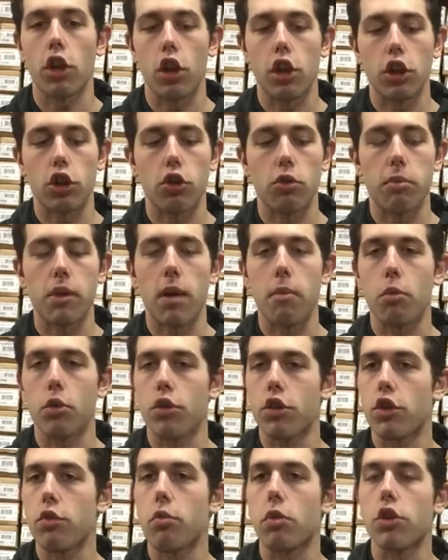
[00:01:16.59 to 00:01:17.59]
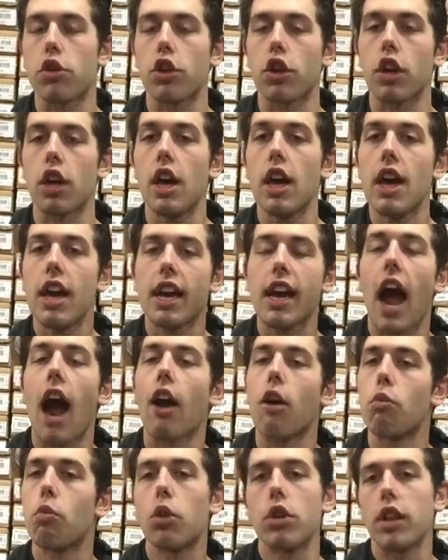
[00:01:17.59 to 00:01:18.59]
aluminum, where this one's going to
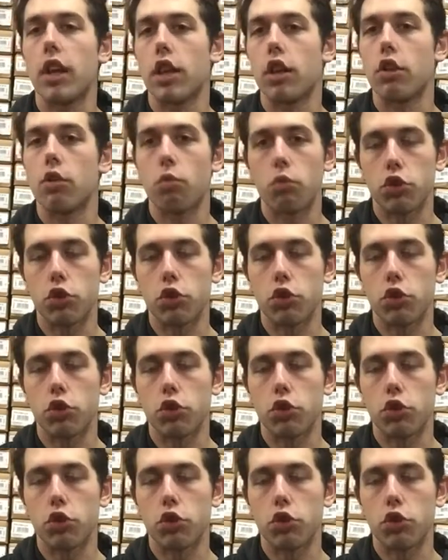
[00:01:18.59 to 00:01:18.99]
carry one that